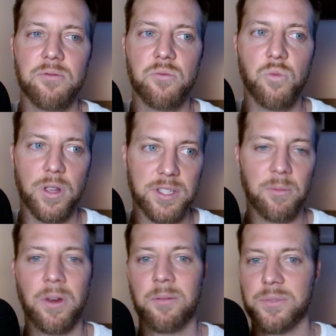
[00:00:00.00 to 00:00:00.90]
when
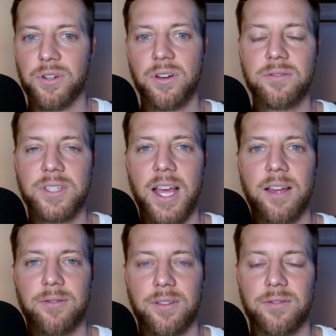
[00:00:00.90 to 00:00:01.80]
someone observes
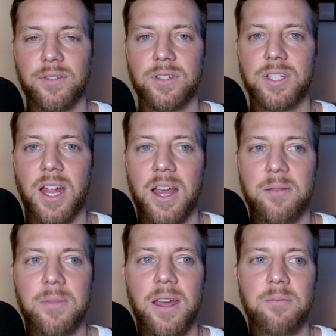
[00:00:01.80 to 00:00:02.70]
that for the first
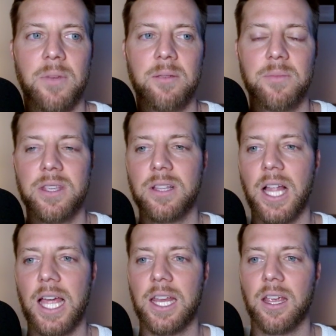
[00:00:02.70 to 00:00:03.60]
time, that might be
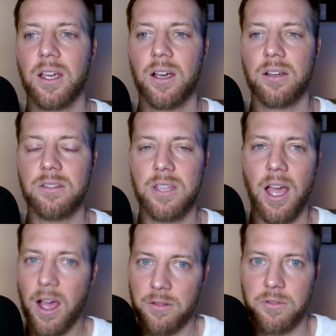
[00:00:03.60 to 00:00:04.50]
like,
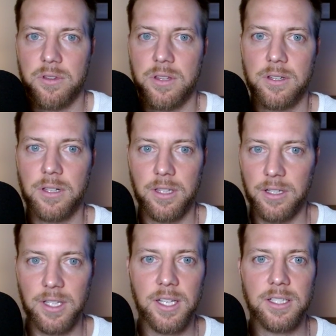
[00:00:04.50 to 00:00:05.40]
yeah, it
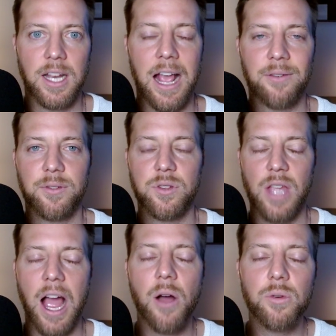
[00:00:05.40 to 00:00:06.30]
clearly doesn't have,
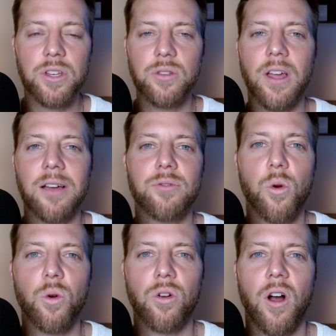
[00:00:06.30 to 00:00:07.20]
how can you have
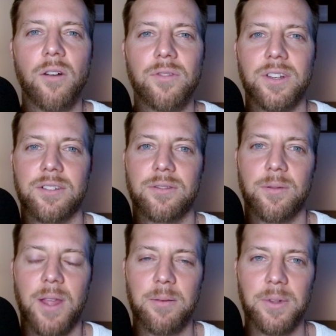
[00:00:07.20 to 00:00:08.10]
core confidence
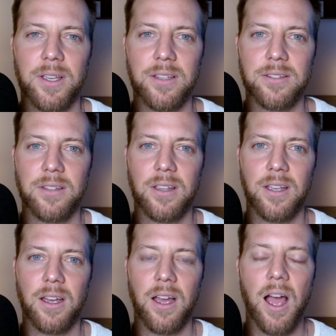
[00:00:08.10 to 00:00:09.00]
from that place?
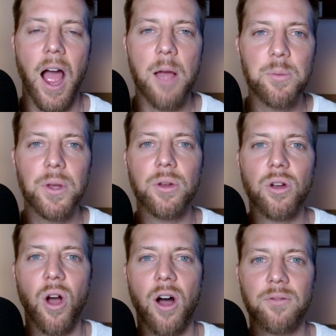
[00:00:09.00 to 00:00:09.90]
I
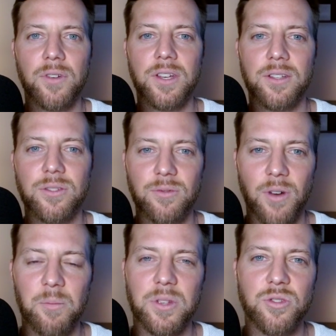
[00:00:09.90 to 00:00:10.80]
built confidence
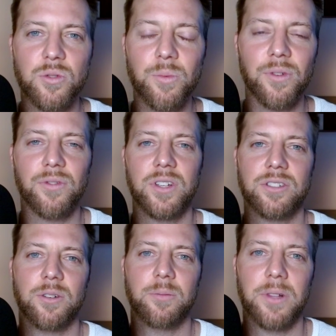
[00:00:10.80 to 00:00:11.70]
from a
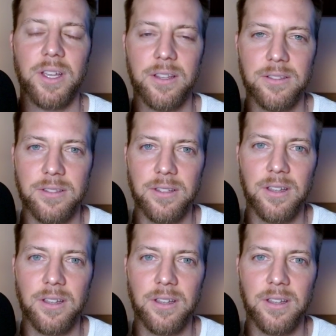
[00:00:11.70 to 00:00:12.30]
superficial place.